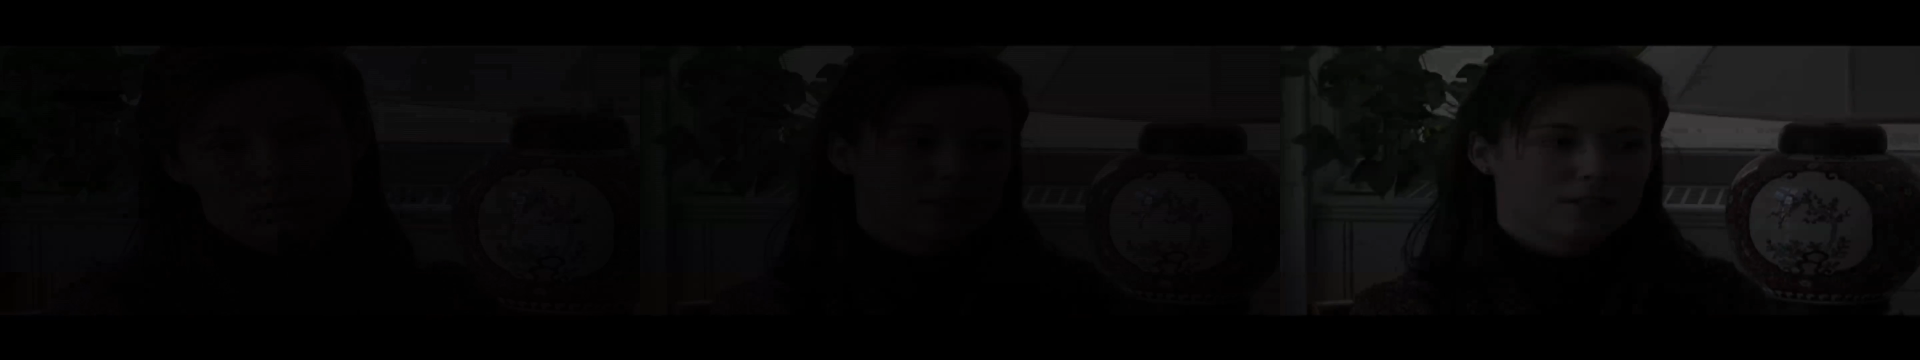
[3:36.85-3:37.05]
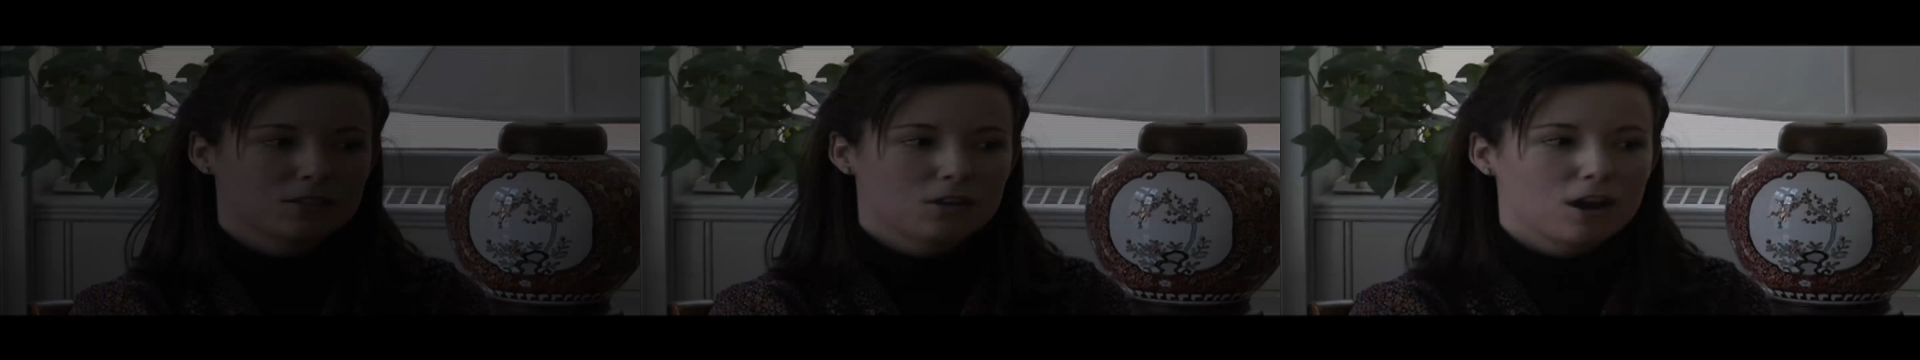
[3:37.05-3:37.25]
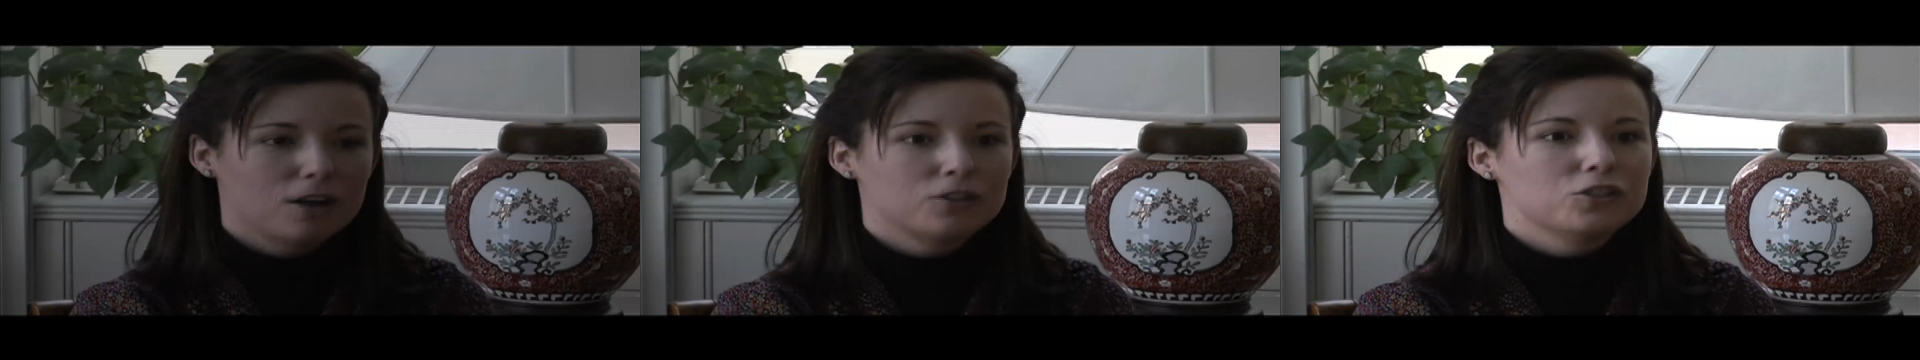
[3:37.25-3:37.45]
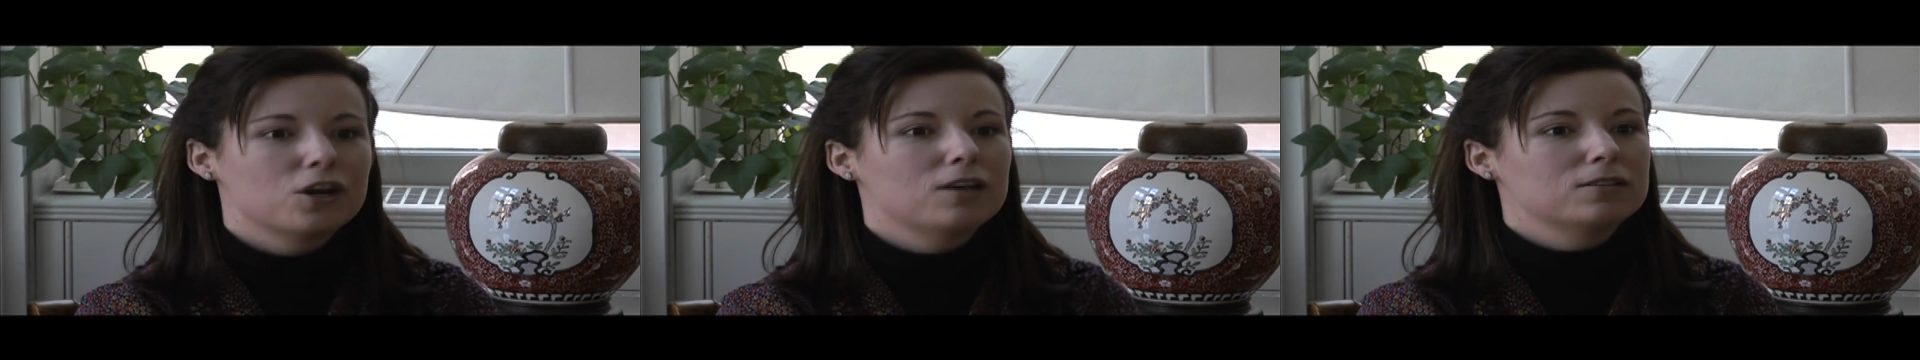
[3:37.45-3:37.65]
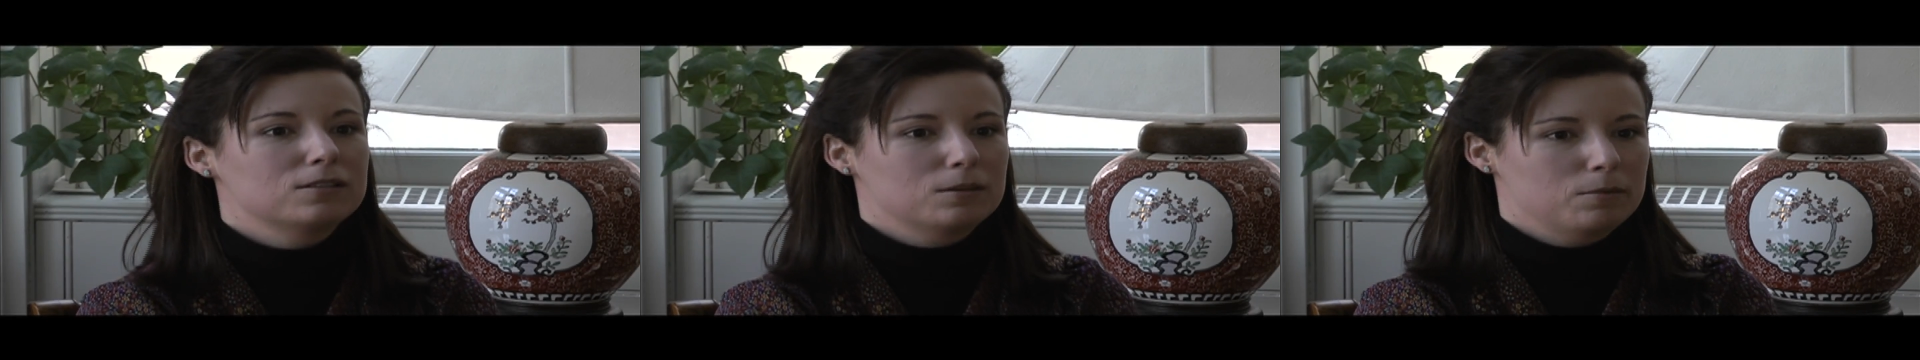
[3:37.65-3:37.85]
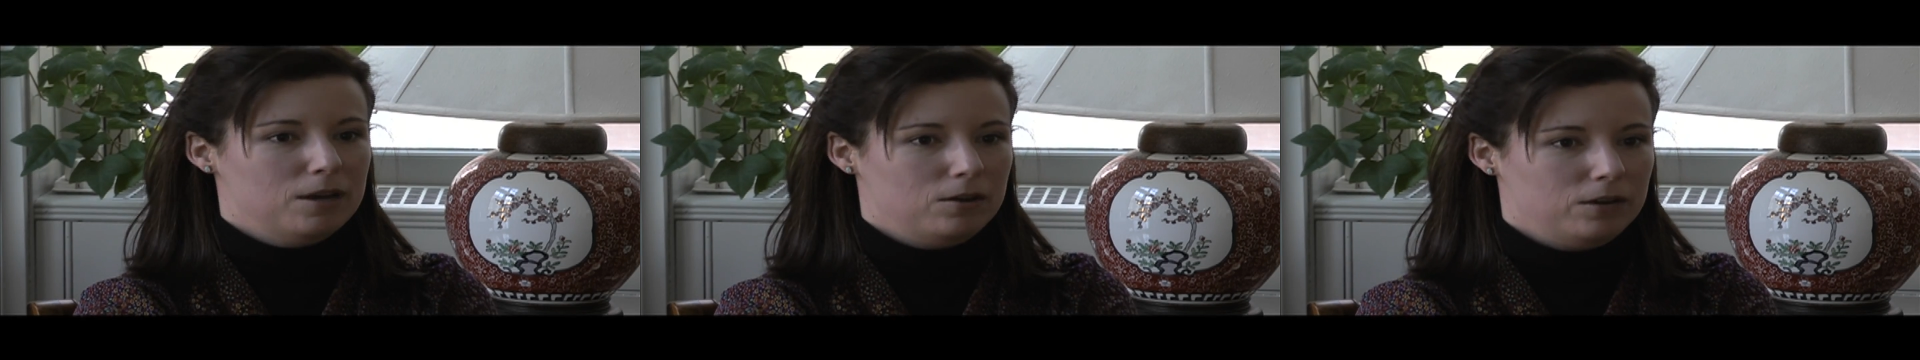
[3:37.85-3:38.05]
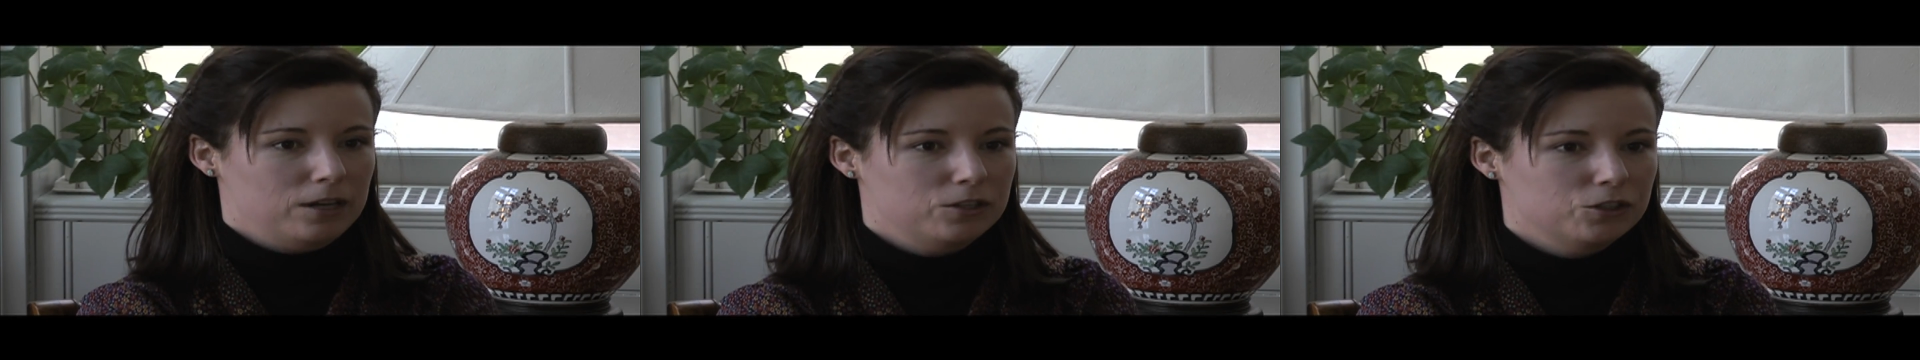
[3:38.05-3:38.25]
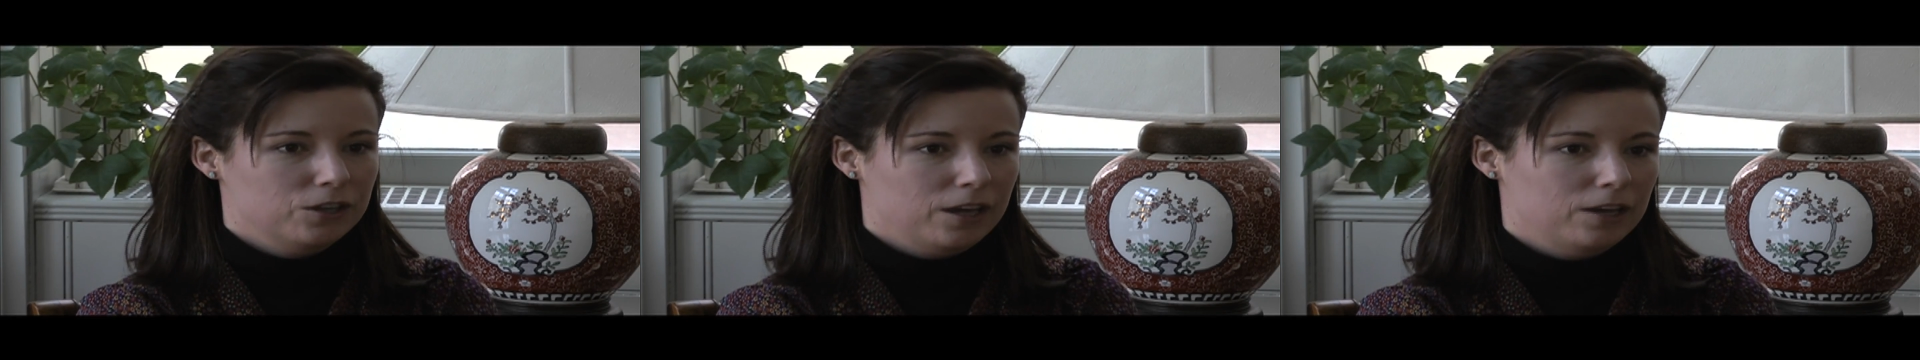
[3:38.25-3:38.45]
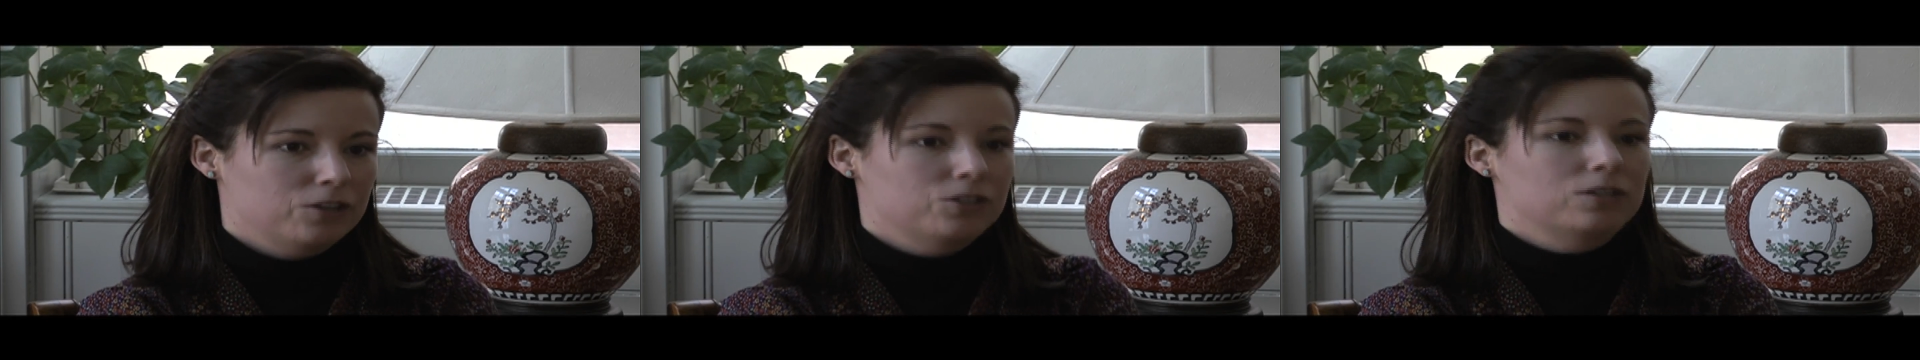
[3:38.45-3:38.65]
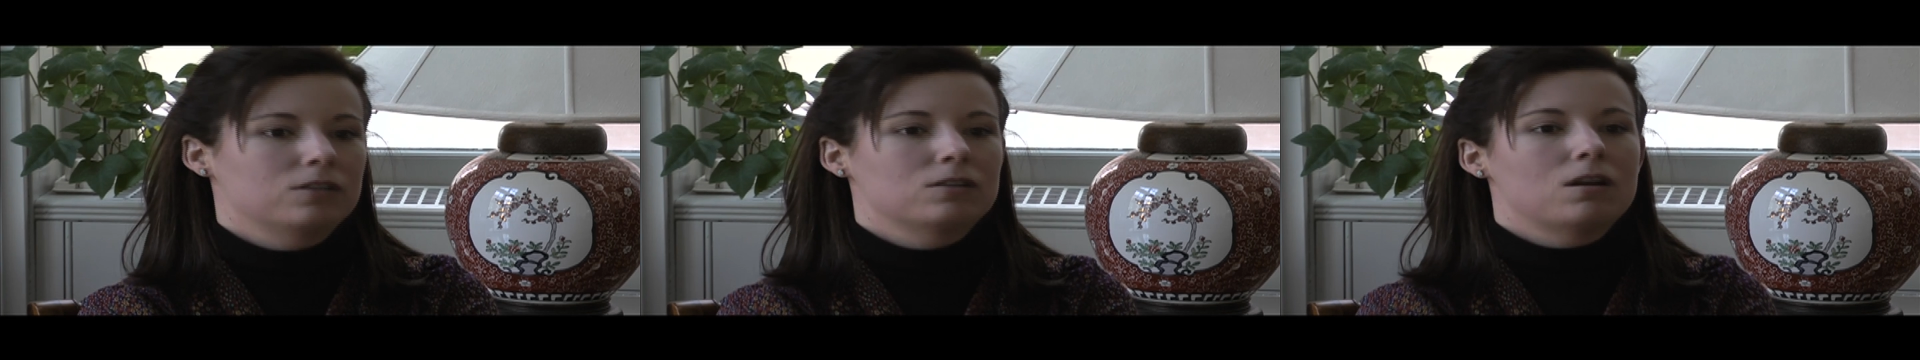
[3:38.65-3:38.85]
It's not just about education,